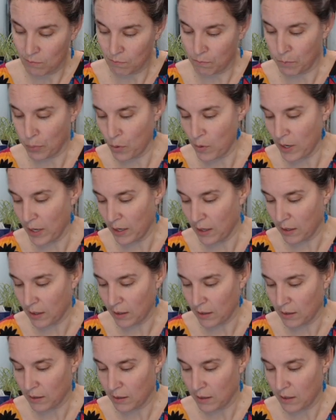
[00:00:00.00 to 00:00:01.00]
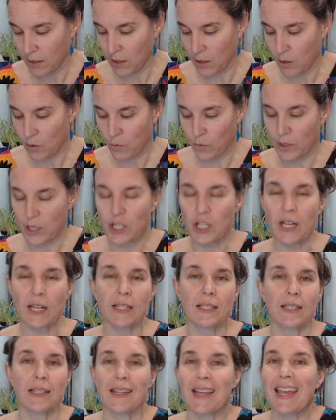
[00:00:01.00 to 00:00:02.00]
boink,
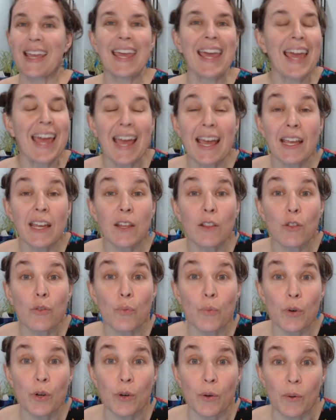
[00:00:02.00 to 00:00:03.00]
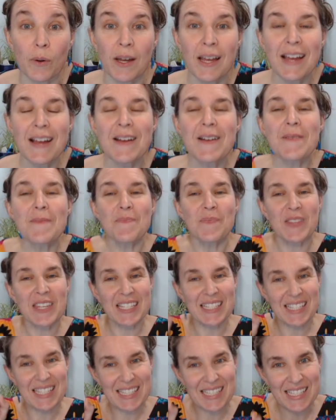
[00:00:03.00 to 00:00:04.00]
rejected. They can't get through.
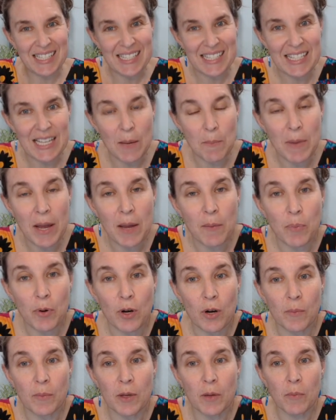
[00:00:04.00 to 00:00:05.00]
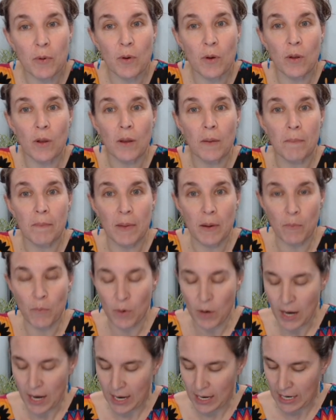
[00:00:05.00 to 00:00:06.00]
This is a semi-permeable
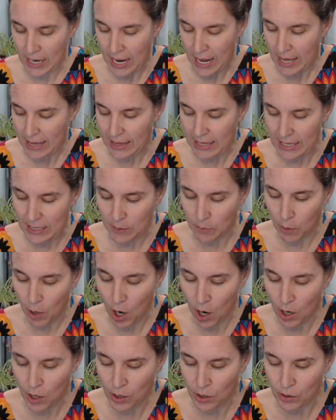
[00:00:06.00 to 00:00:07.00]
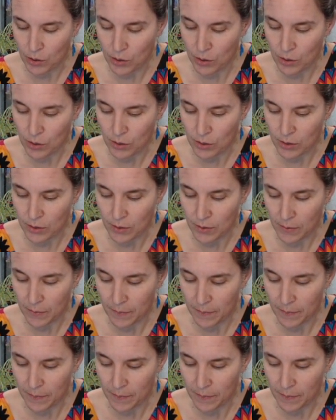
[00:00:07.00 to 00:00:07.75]
membrane. These particles